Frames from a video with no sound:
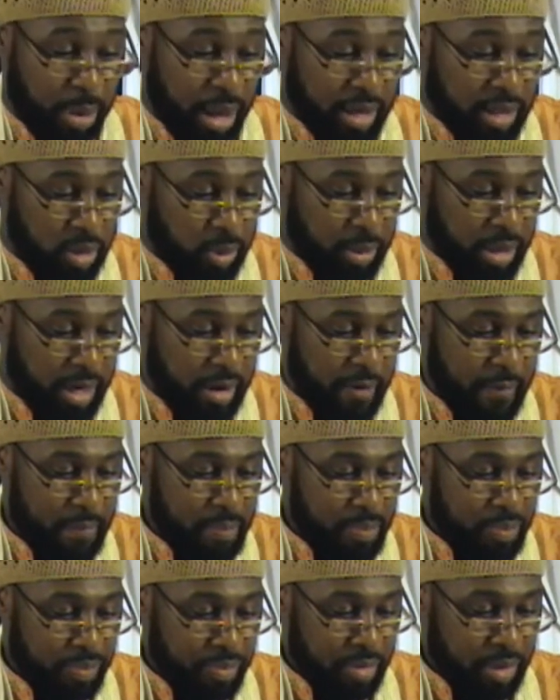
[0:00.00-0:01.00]
punishment.
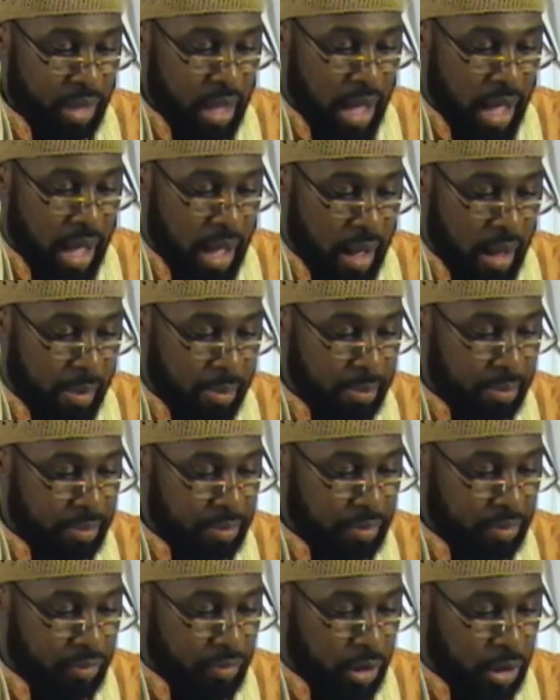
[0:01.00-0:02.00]

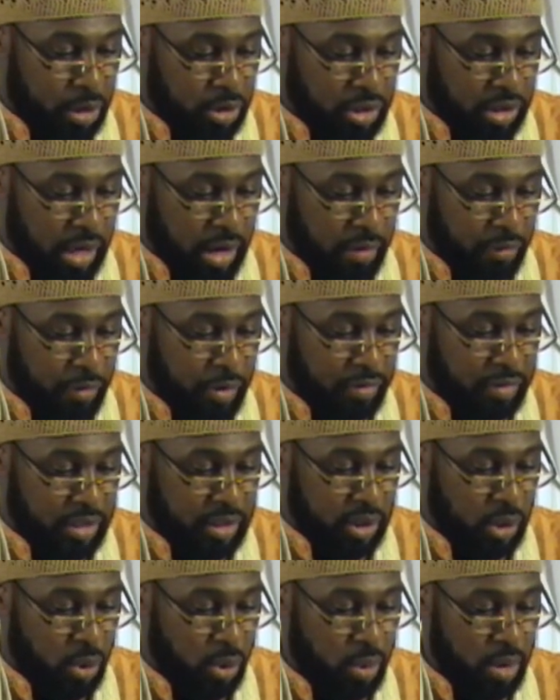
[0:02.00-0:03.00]
Verse
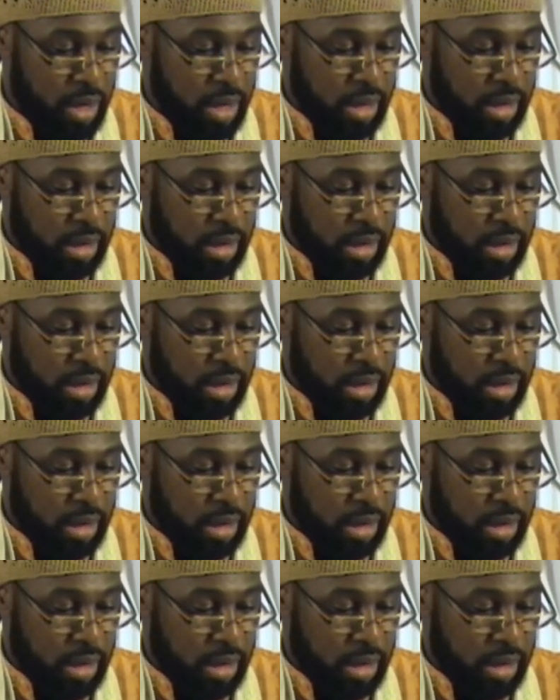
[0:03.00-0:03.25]
52.